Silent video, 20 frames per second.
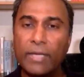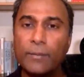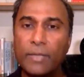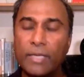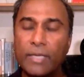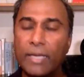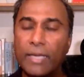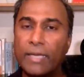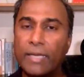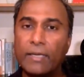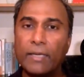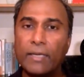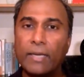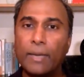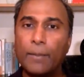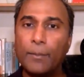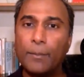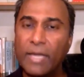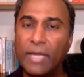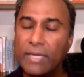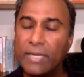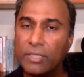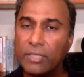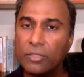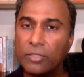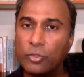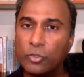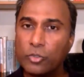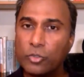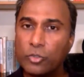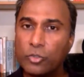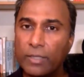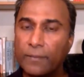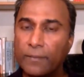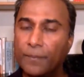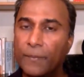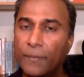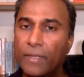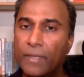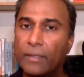Vitamin A, amazing
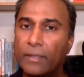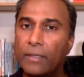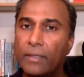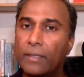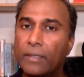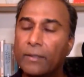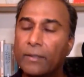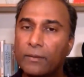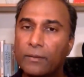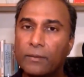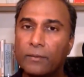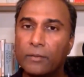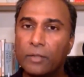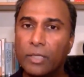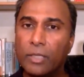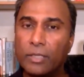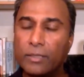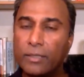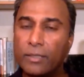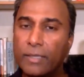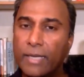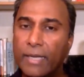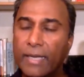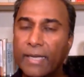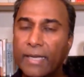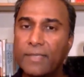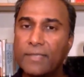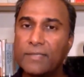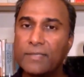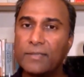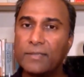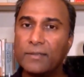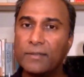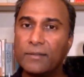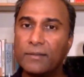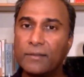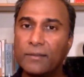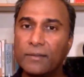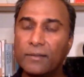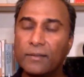nutrient. Look, as
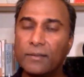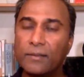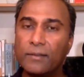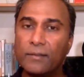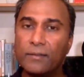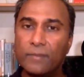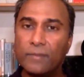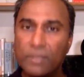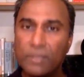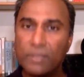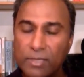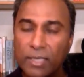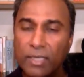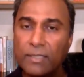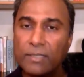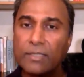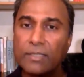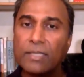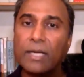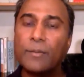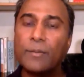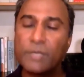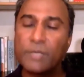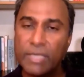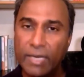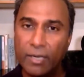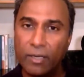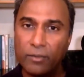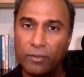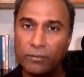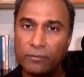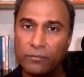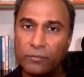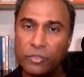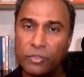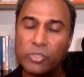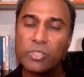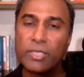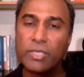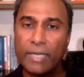the sun comes
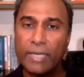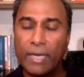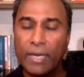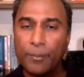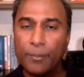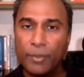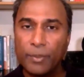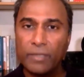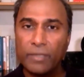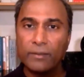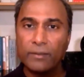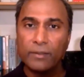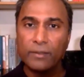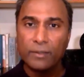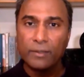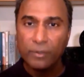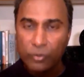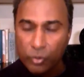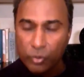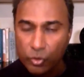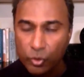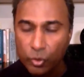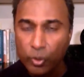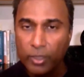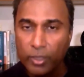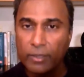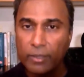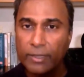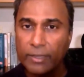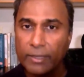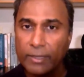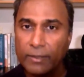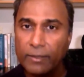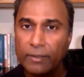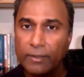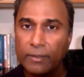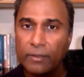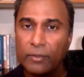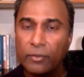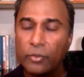out, which is going to happen
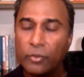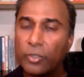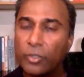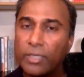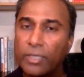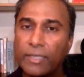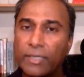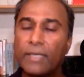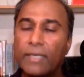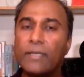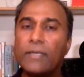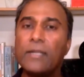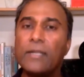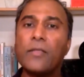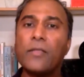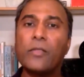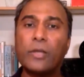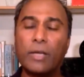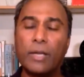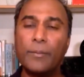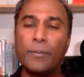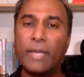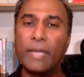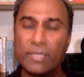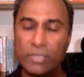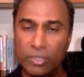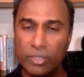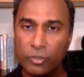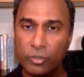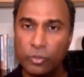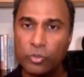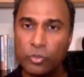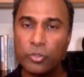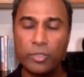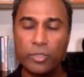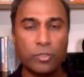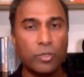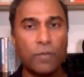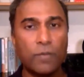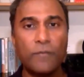shortly, you're going to get another amazing
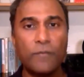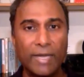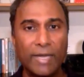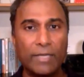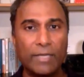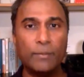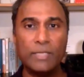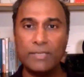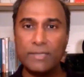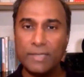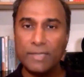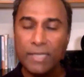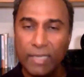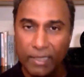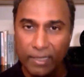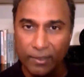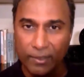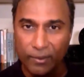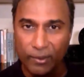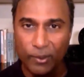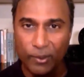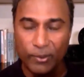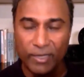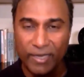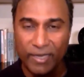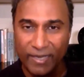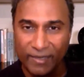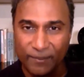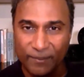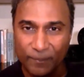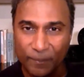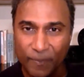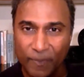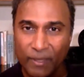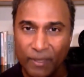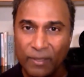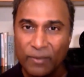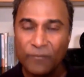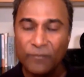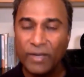nutrient called vitamin D, okay?
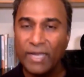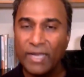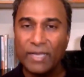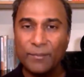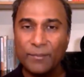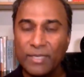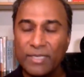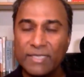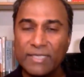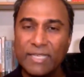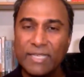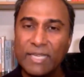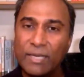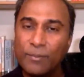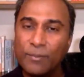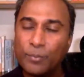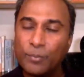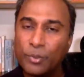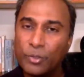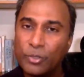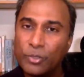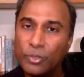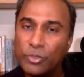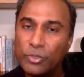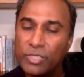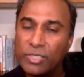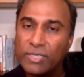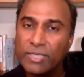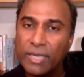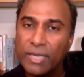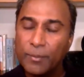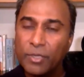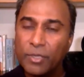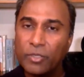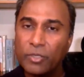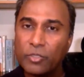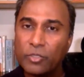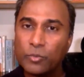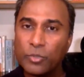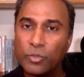Vitamin D produces
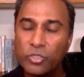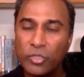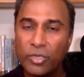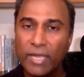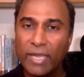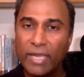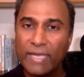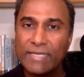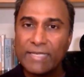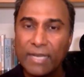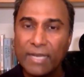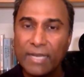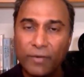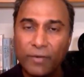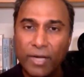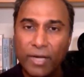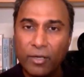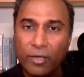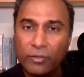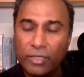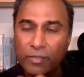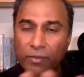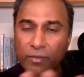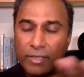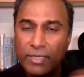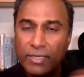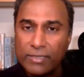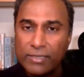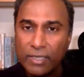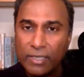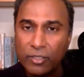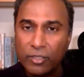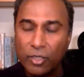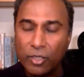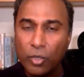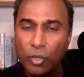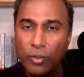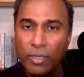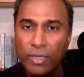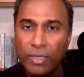chemicals which are antiviral. They're things that
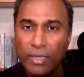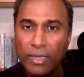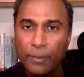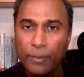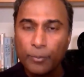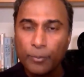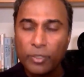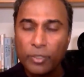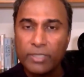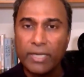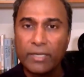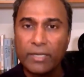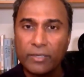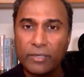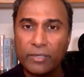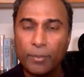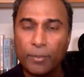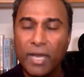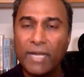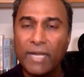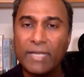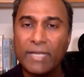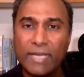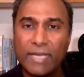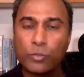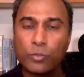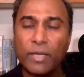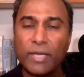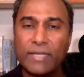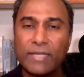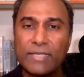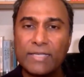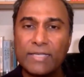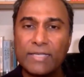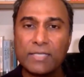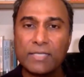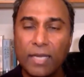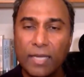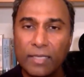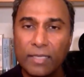go and protect our body. That's why the
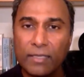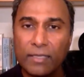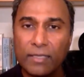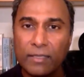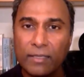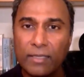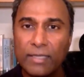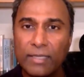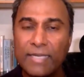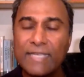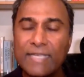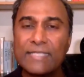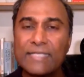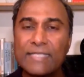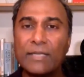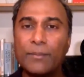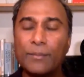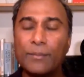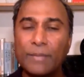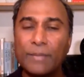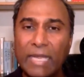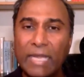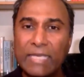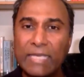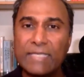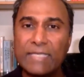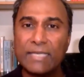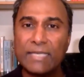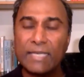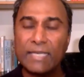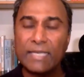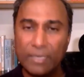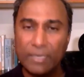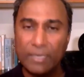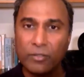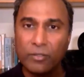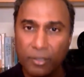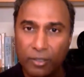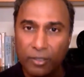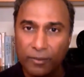sun is an amazing
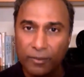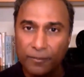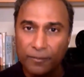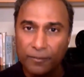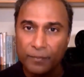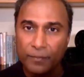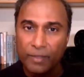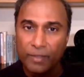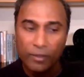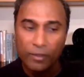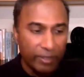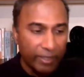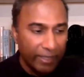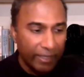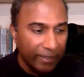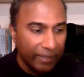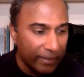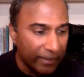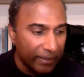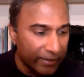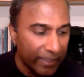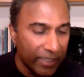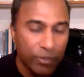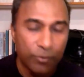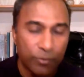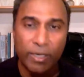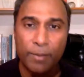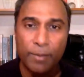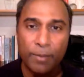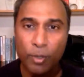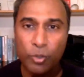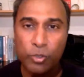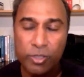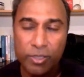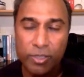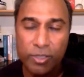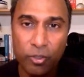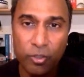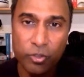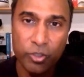healer, okay? That's why
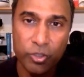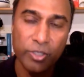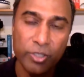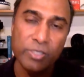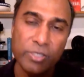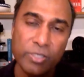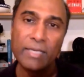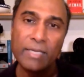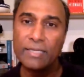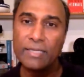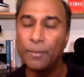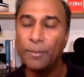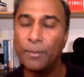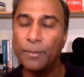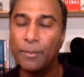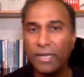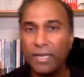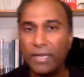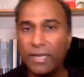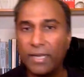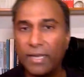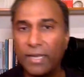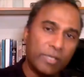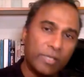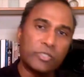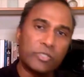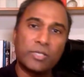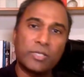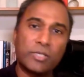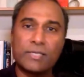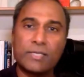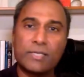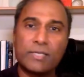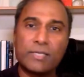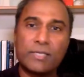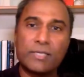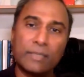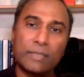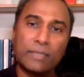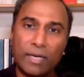most cultures, they paid homage to the
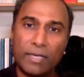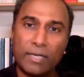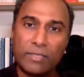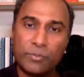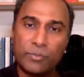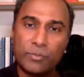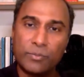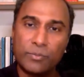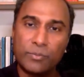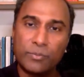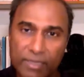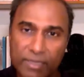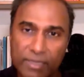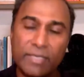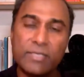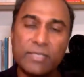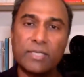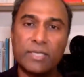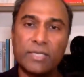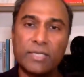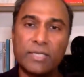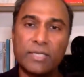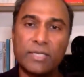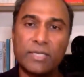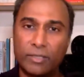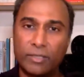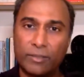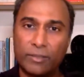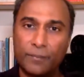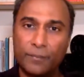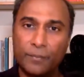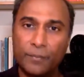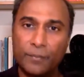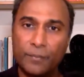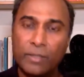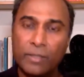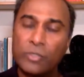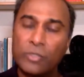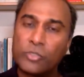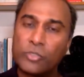sun gods, because it is a healer.
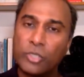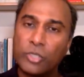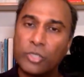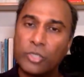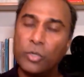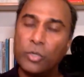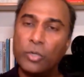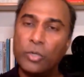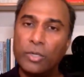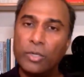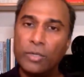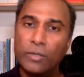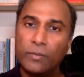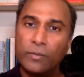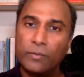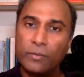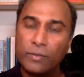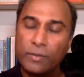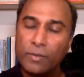So